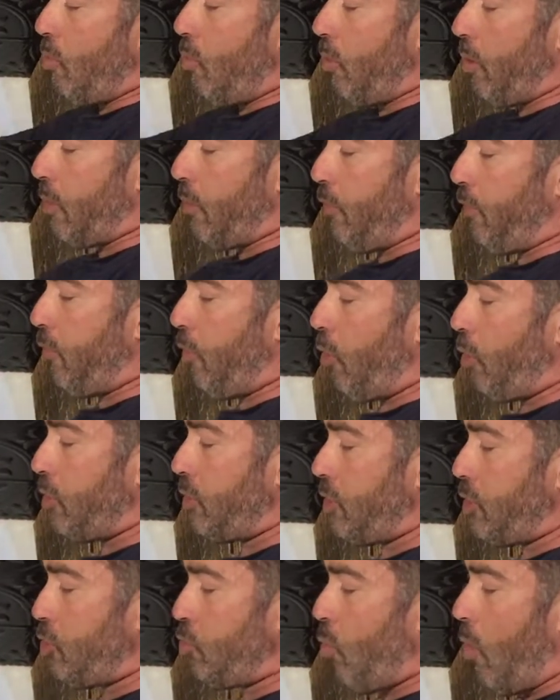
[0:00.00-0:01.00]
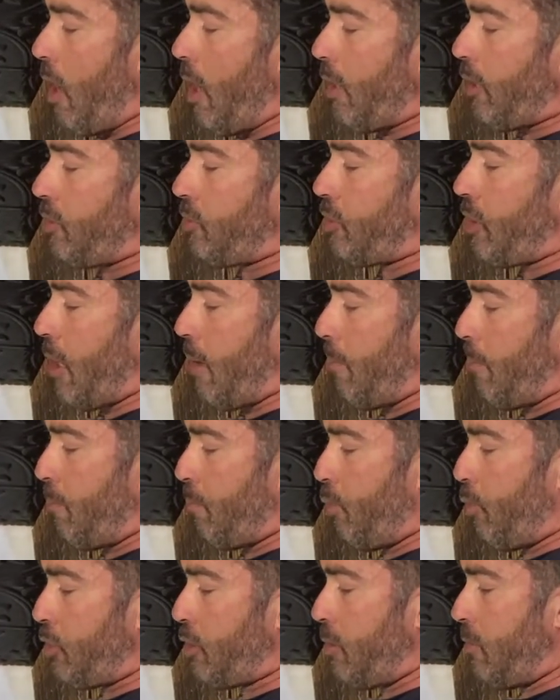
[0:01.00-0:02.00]
We're going to fold these wires
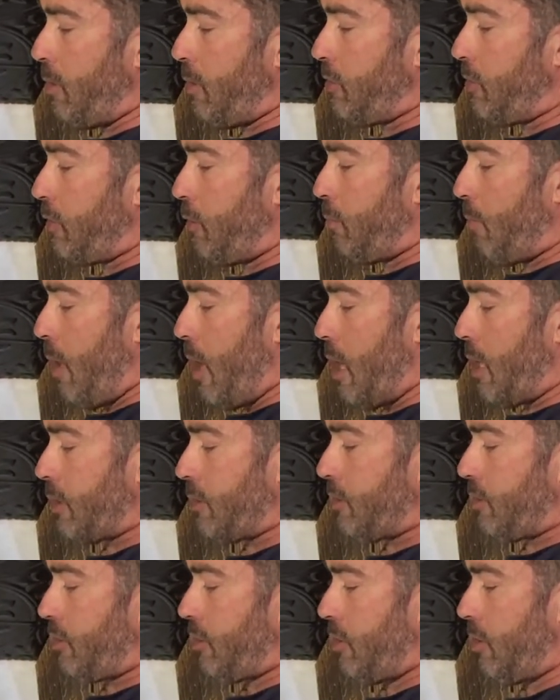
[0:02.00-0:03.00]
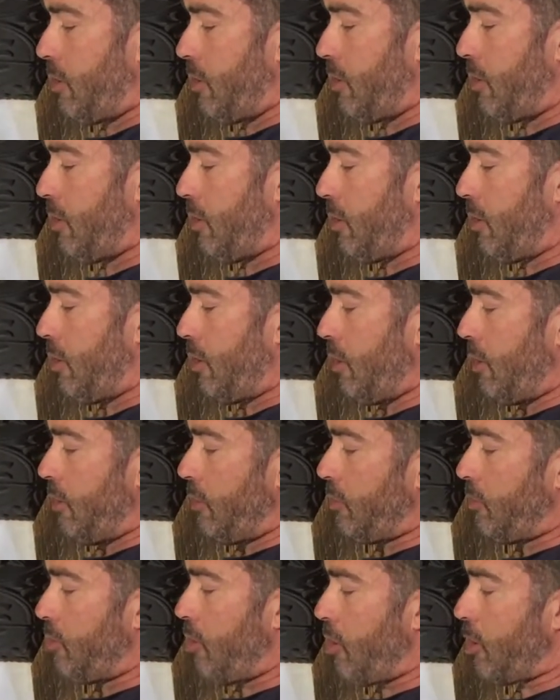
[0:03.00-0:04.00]
up, put them into the box,
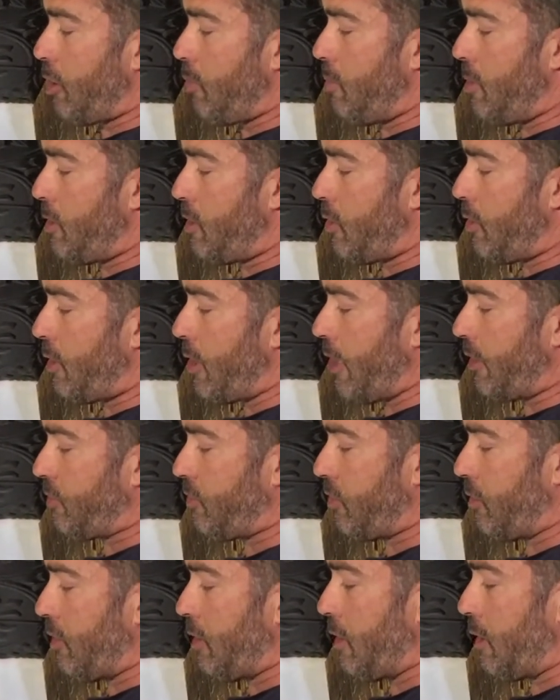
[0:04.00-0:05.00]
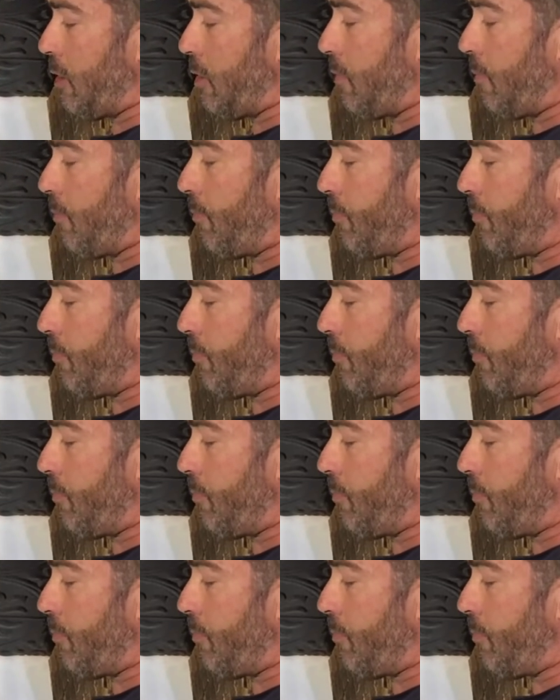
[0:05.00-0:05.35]
tuck them in there nice and neat.